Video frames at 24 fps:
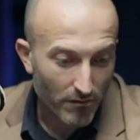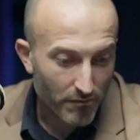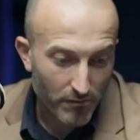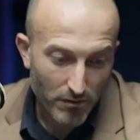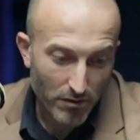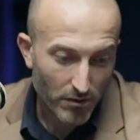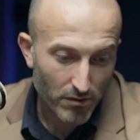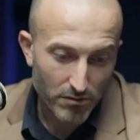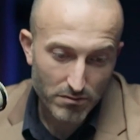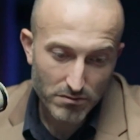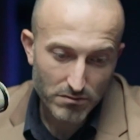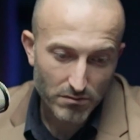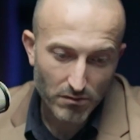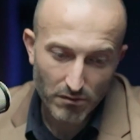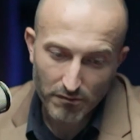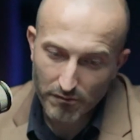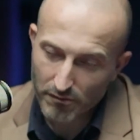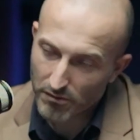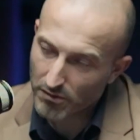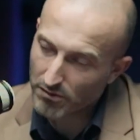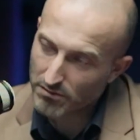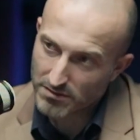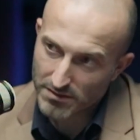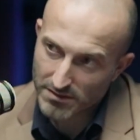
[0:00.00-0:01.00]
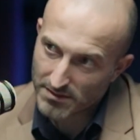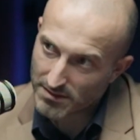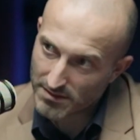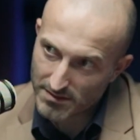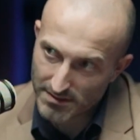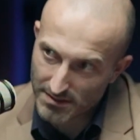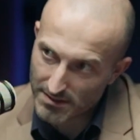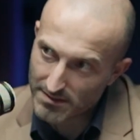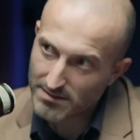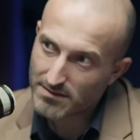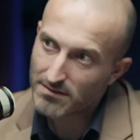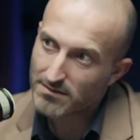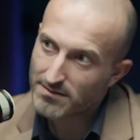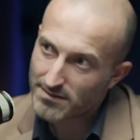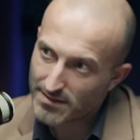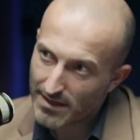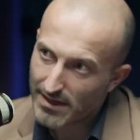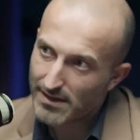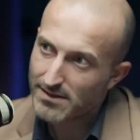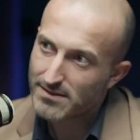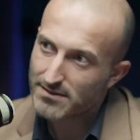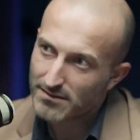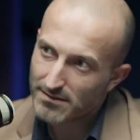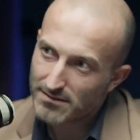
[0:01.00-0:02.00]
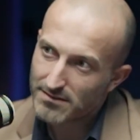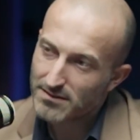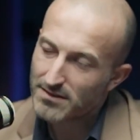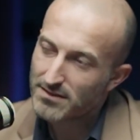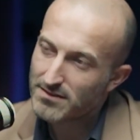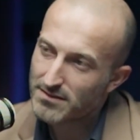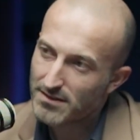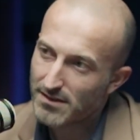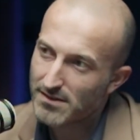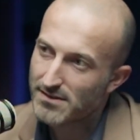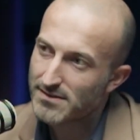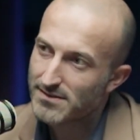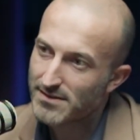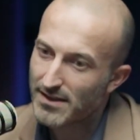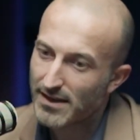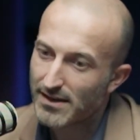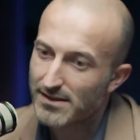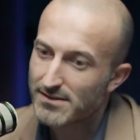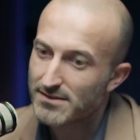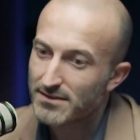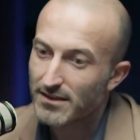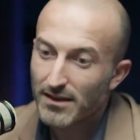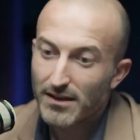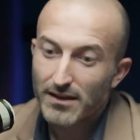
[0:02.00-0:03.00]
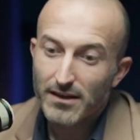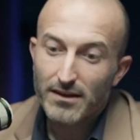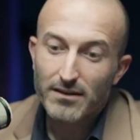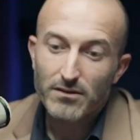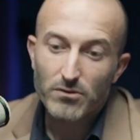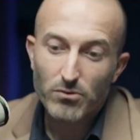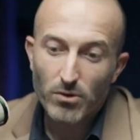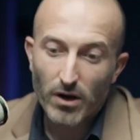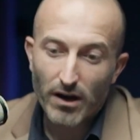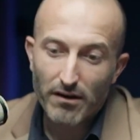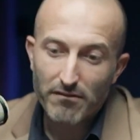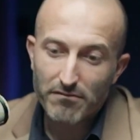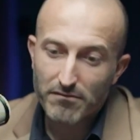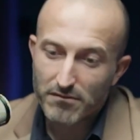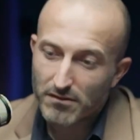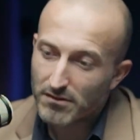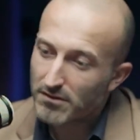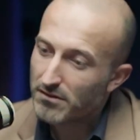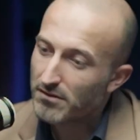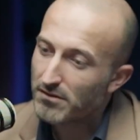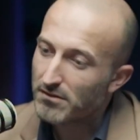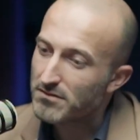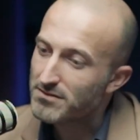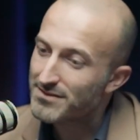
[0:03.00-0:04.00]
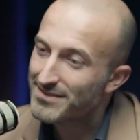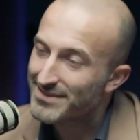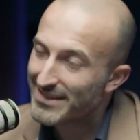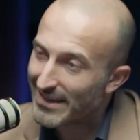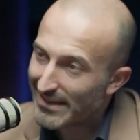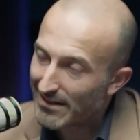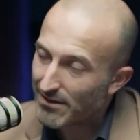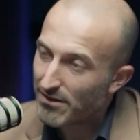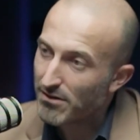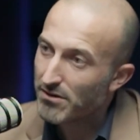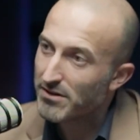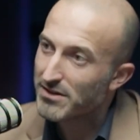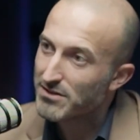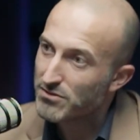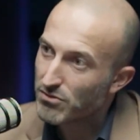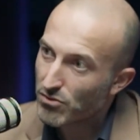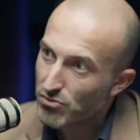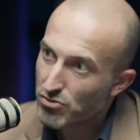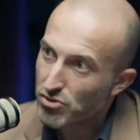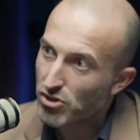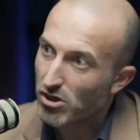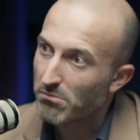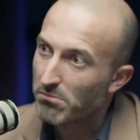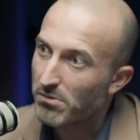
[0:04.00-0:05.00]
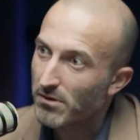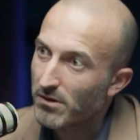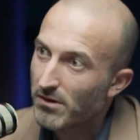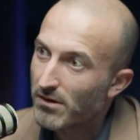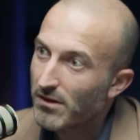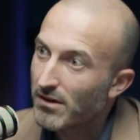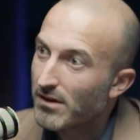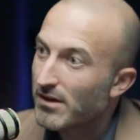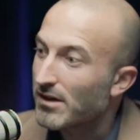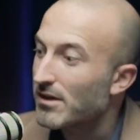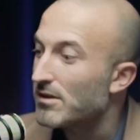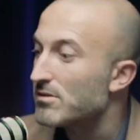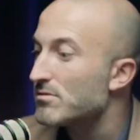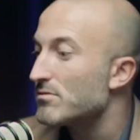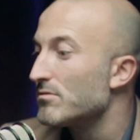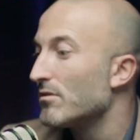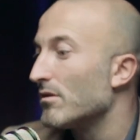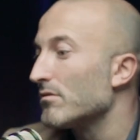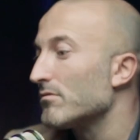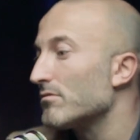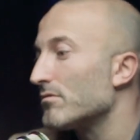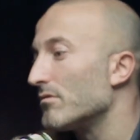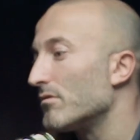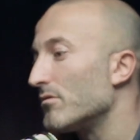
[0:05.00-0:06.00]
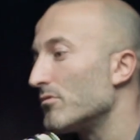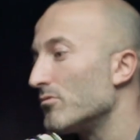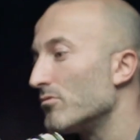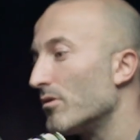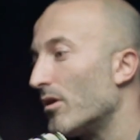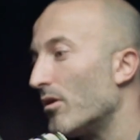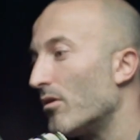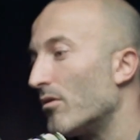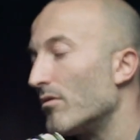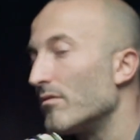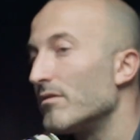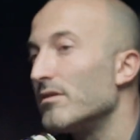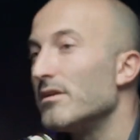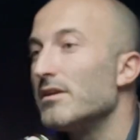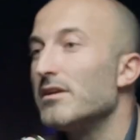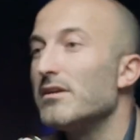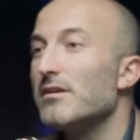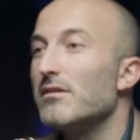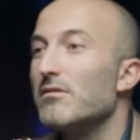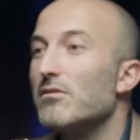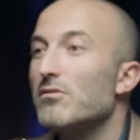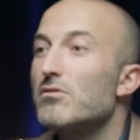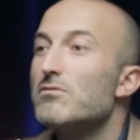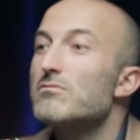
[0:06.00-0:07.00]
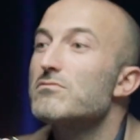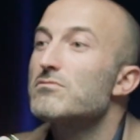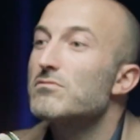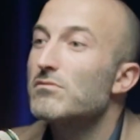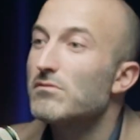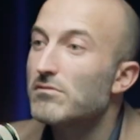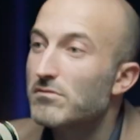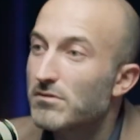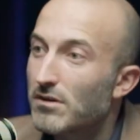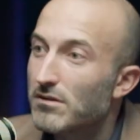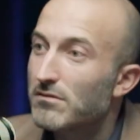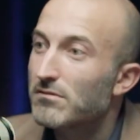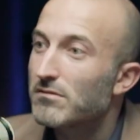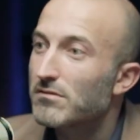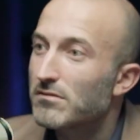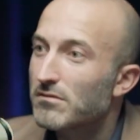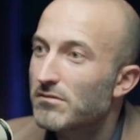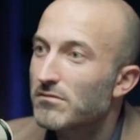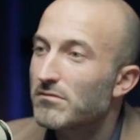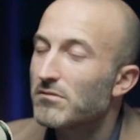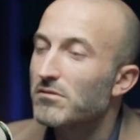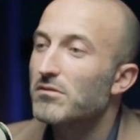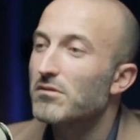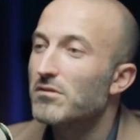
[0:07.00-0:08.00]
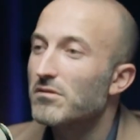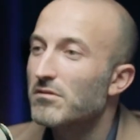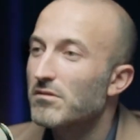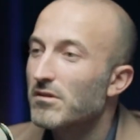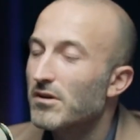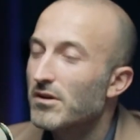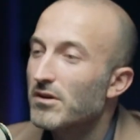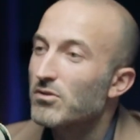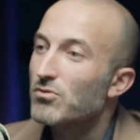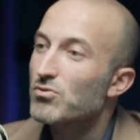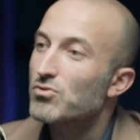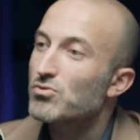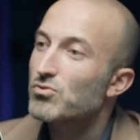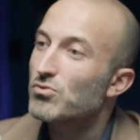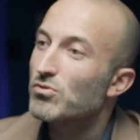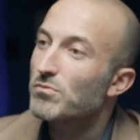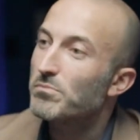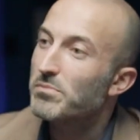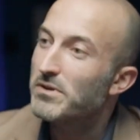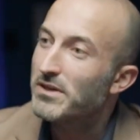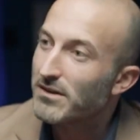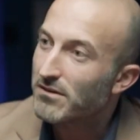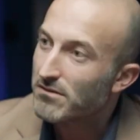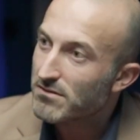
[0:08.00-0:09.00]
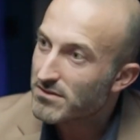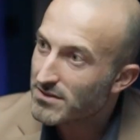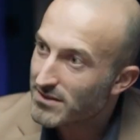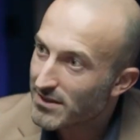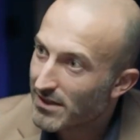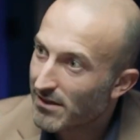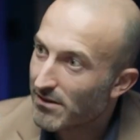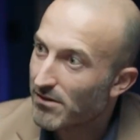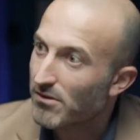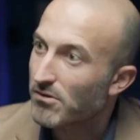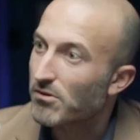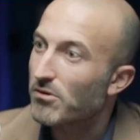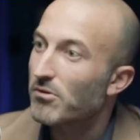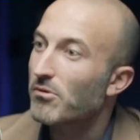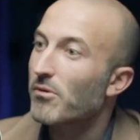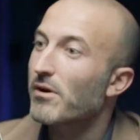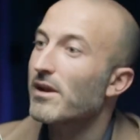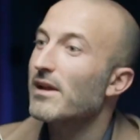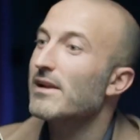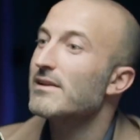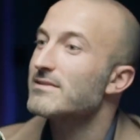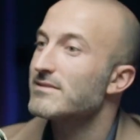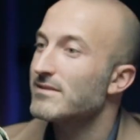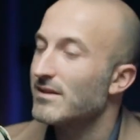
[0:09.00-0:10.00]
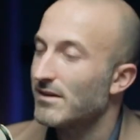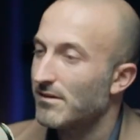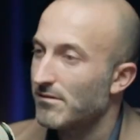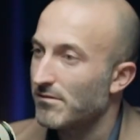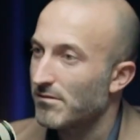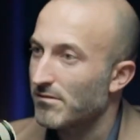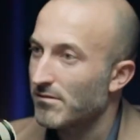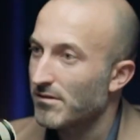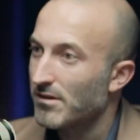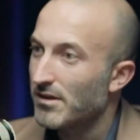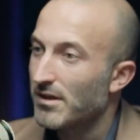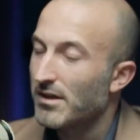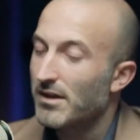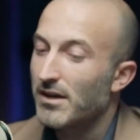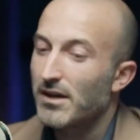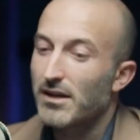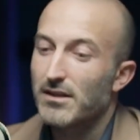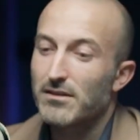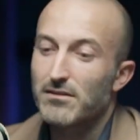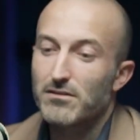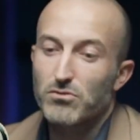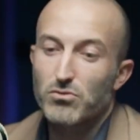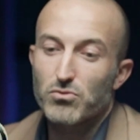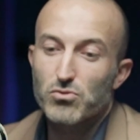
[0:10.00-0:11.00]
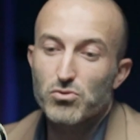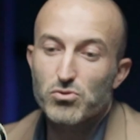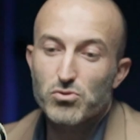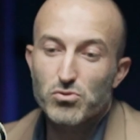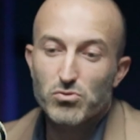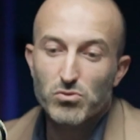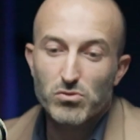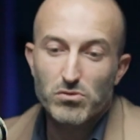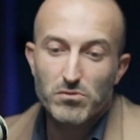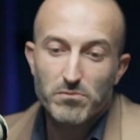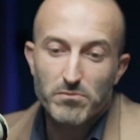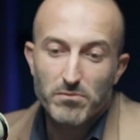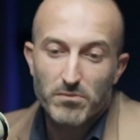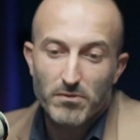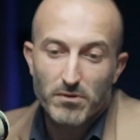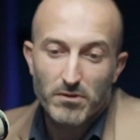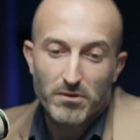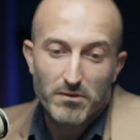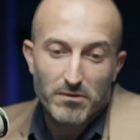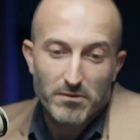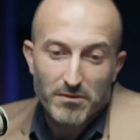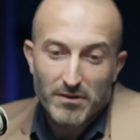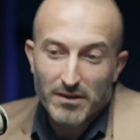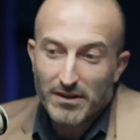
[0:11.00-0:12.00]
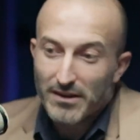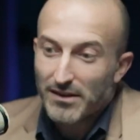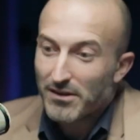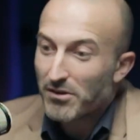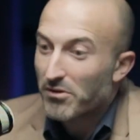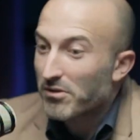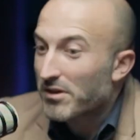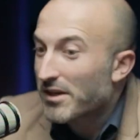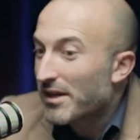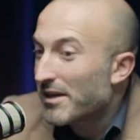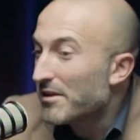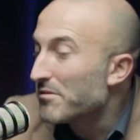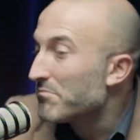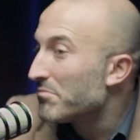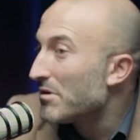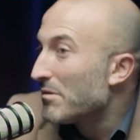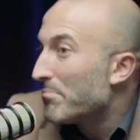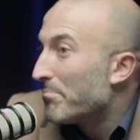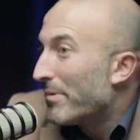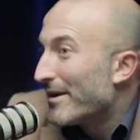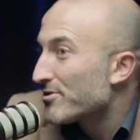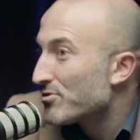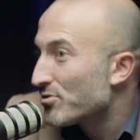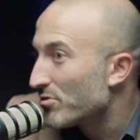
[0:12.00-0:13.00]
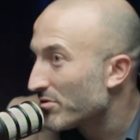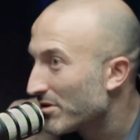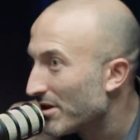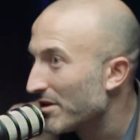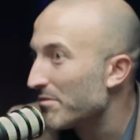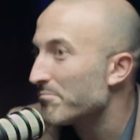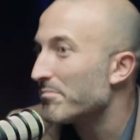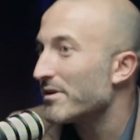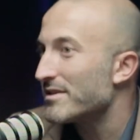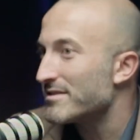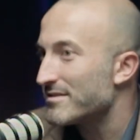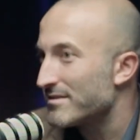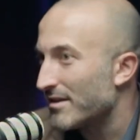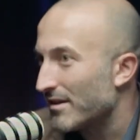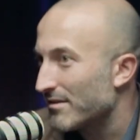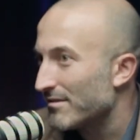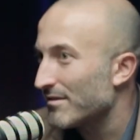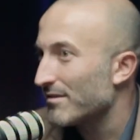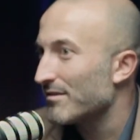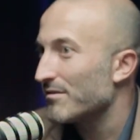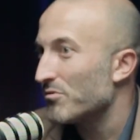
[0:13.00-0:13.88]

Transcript: Of course. This is the sales. This is sales. You have a seller is a job. It's not you are only a consultant, You should be a seller, a real seller. True. And you should, again, be passionate about that,